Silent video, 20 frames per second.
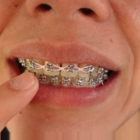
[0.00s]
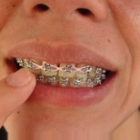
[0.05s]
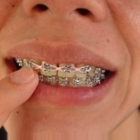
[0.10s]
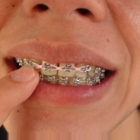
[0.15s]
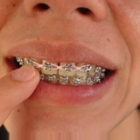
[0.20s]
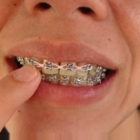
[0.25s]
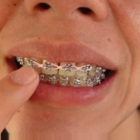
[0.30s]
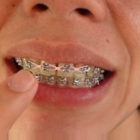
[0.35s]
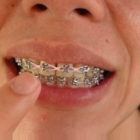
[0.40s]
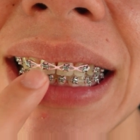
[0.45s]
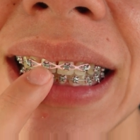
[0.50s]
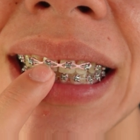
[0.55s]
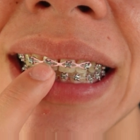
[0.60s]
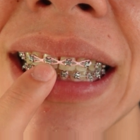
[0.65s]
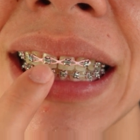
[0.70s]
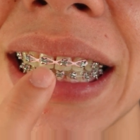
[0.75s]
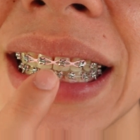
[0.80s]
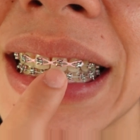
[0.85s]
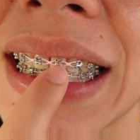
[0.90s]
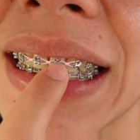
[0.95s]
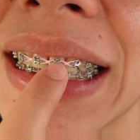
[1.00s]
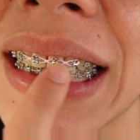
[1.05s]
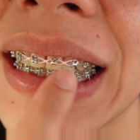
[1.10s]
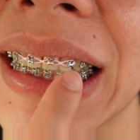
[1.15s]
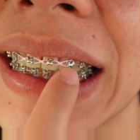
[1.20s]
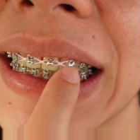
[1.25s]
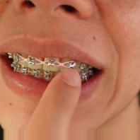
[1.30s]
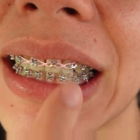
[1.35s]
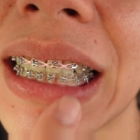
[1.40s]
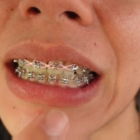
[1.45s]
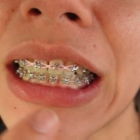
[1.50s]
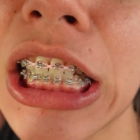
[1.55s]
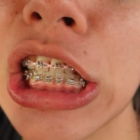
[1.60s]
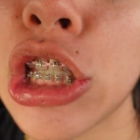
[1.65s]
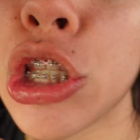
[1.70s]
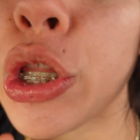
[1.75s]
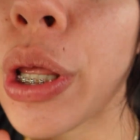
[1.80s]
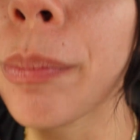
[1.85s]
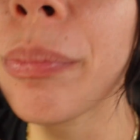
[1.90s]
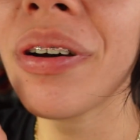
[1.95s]
1, 2, 3, 4.
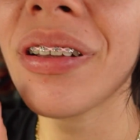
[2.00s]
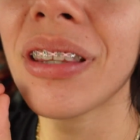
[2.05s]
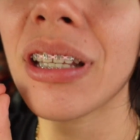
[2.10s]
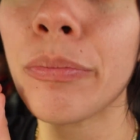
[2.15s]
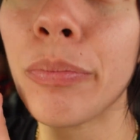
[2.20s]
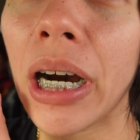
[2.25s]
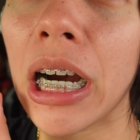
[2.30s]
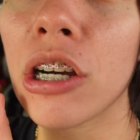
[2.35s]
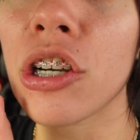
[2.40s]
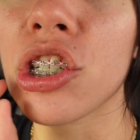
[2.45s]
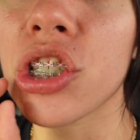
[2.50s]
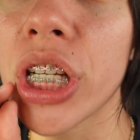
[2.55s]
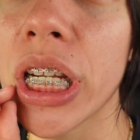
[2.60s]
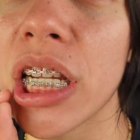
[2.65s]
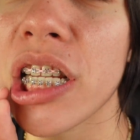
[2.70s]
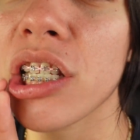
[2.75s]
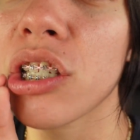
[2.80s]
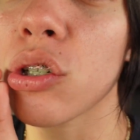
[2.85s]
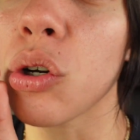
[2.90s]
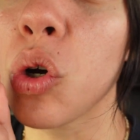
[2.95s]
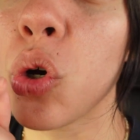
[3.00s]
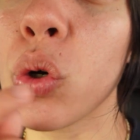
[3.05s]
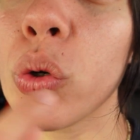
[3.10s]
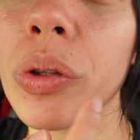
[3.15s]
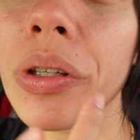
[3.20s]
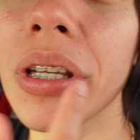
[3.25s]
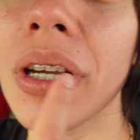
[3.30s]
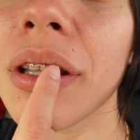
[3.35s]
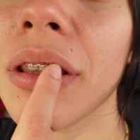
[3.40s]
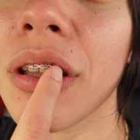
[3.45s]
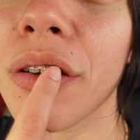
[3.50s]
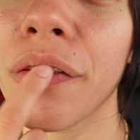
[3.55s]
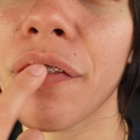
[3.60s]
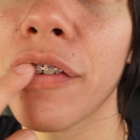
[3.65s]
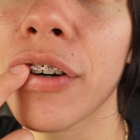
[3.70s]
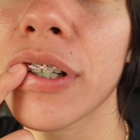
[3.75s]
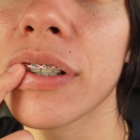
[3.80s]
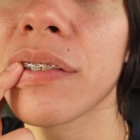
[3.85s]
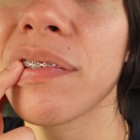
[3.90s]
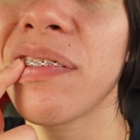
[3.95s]
They put the power chains only on the
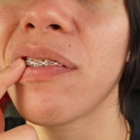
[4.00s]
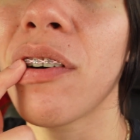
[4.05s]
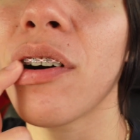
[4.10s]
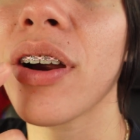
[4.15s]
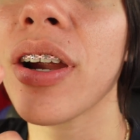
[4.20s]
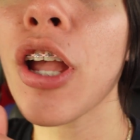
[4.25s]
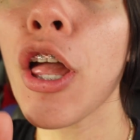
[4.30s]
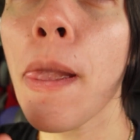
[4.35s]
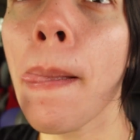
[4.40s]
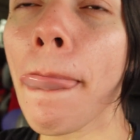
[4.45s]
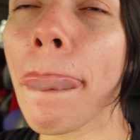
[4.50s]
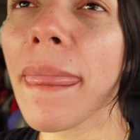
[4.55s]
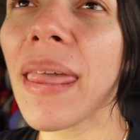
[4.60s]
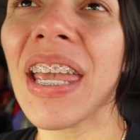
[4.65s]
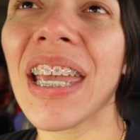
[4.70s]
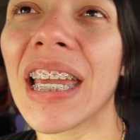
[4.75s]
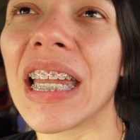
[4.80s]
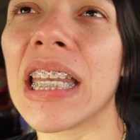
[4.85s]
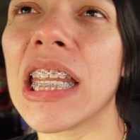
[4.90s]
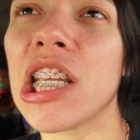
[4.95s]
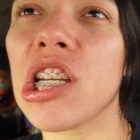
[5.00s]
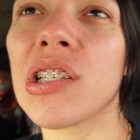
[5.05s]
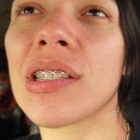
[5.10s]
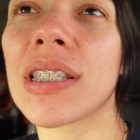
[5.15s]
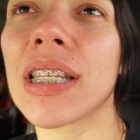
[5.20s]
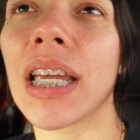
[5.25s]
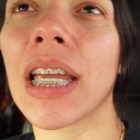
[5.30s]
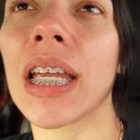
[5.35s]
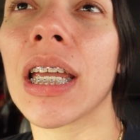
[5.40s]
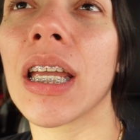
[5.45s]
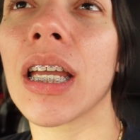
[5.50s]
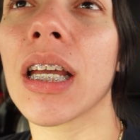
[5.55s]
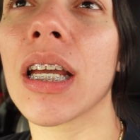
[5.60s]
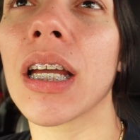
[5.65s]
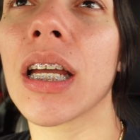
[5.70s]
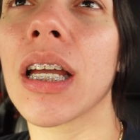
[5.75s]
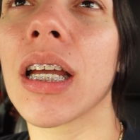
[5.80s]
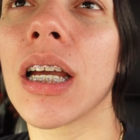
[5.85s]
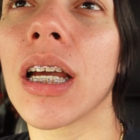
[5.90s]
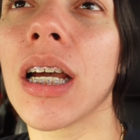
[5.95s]
first four. And he was like,
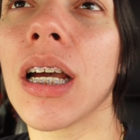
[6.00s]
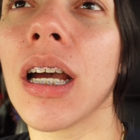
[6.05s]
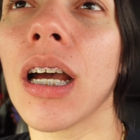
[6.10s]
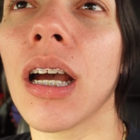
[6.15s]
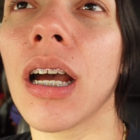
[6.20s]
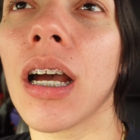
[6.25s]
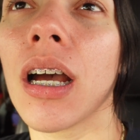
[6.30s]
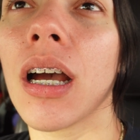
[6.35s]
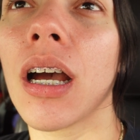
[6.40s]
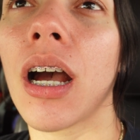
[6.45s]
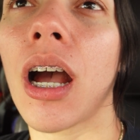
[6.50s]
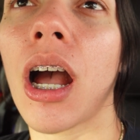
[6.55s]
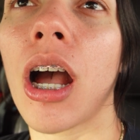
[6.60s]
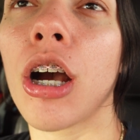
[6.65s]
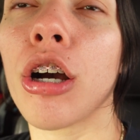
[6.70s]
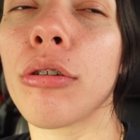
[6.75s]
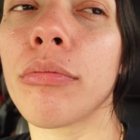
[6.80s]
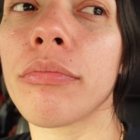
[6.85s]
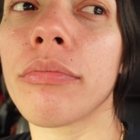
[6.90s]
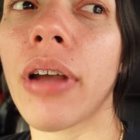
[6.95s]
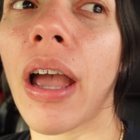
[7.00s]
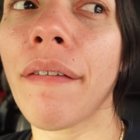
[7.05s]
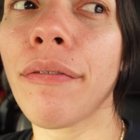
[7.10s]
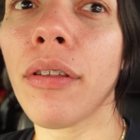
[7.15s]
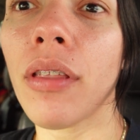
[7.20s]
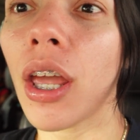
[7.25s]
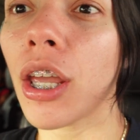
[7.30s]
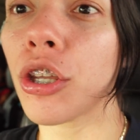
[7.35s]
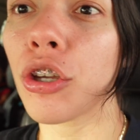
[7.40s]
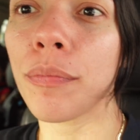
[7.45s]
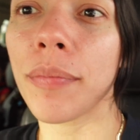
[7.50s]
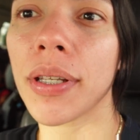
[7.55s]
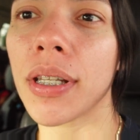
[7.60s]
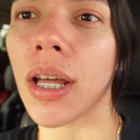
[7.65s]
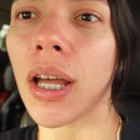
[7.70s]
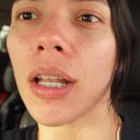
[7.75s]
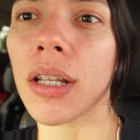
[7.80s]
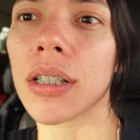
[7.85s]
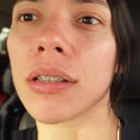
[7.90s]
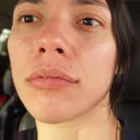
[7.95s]
after that you'll be
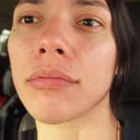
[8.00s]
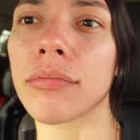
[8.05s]
done.